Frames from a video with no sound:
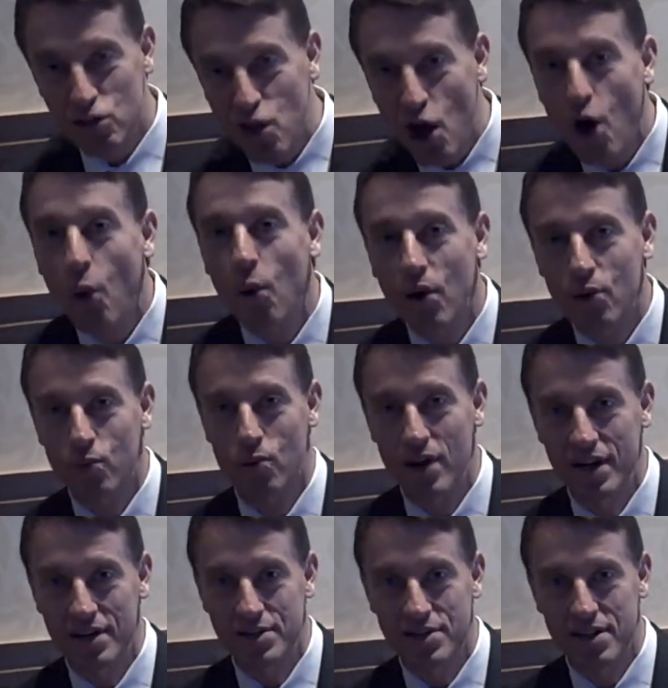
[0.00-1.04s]
lower
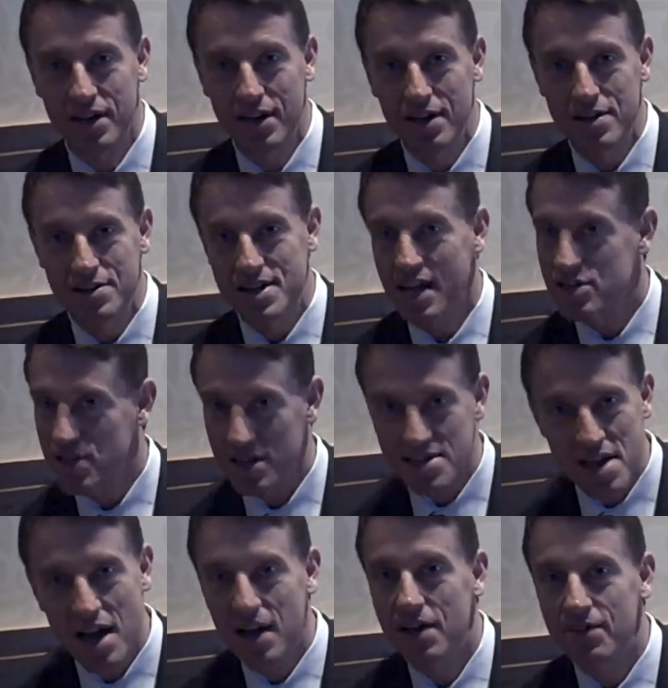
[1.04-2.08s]
risk. Takes a
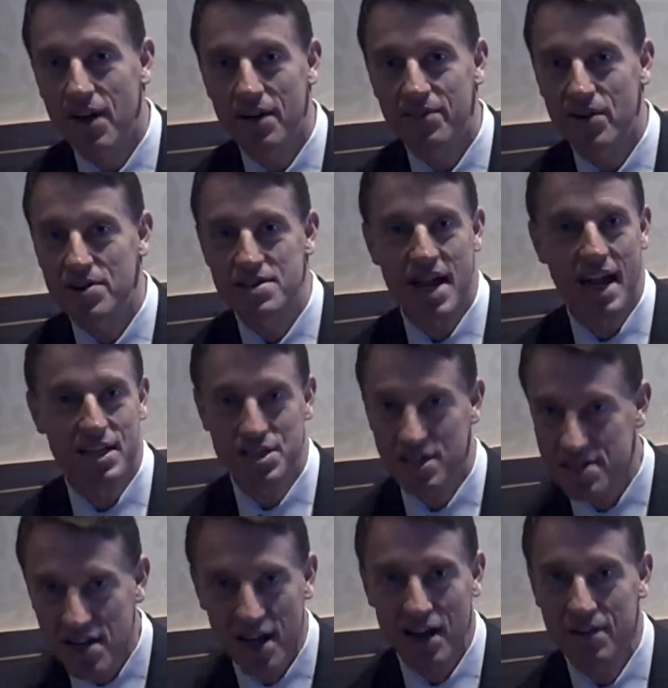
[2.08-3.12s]
ton of effort, takes a
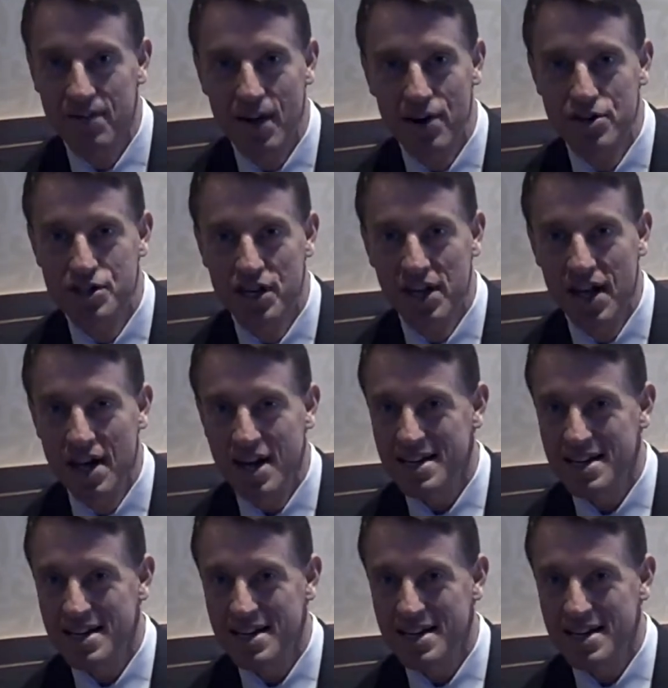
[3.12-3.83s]
ton of energy,